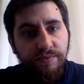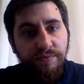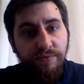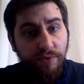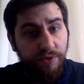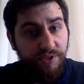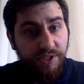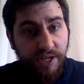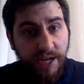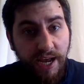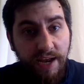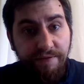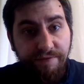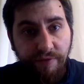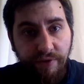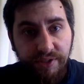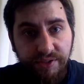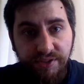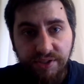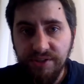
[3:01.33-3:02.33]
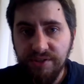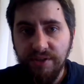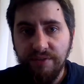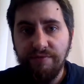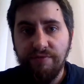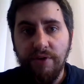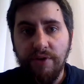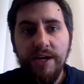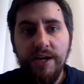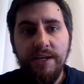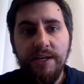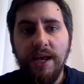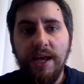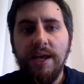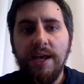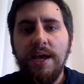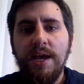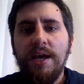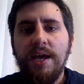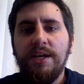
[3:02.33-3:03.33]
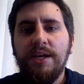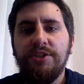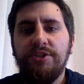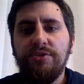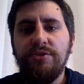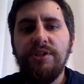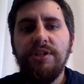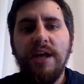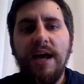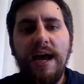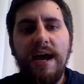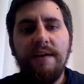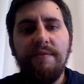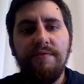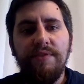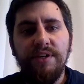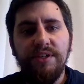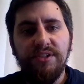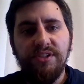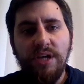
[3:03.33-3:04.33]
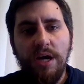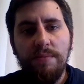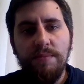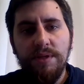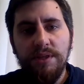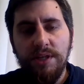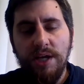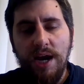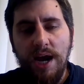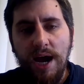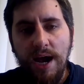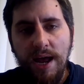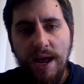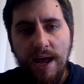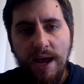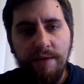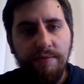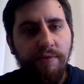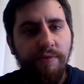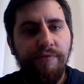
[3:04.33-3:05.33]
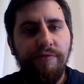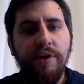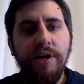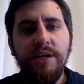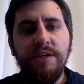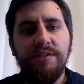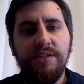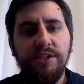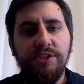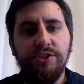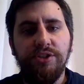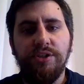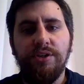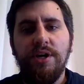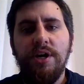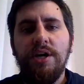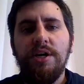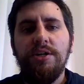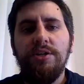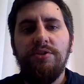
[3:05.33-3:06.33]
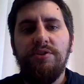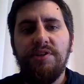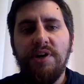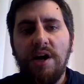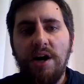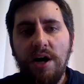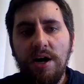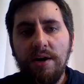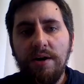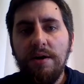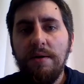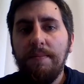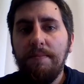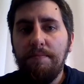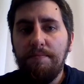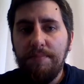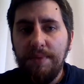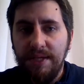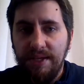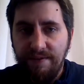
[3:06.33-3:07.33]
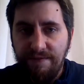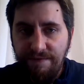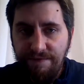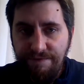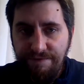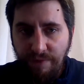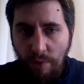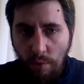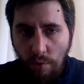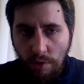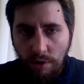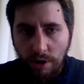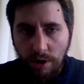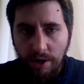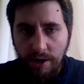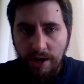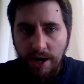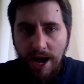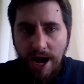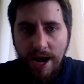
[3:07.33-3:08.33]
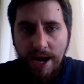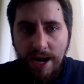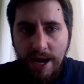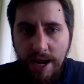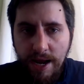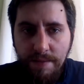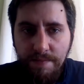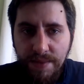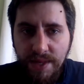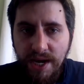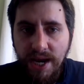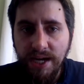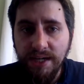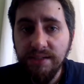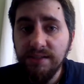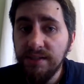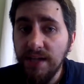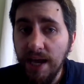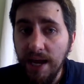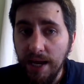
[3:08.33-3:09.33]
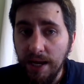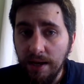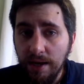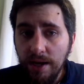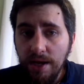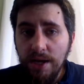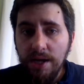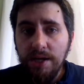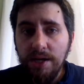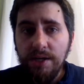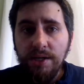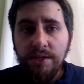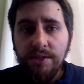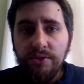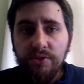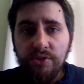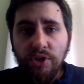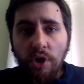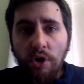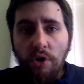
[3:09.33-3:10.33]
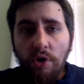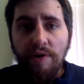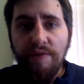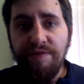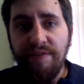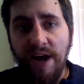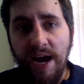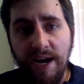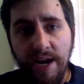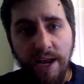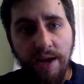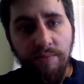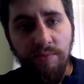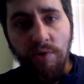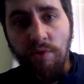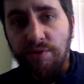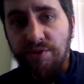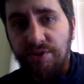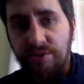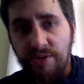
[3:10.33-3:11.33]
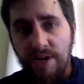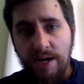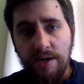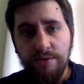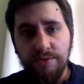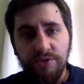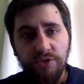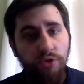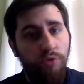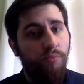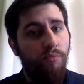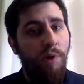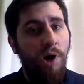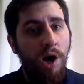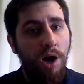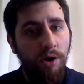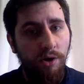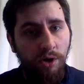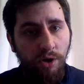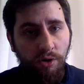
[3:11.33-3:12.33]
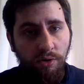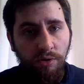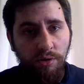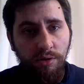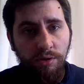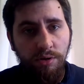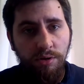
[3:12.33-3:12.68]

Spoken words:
for today, for instance, and for any day, is you need to have the assignment that I have, or for any teacher, done before 9 a.m. the next day. So if 9 a.m. rolls around tomorrow,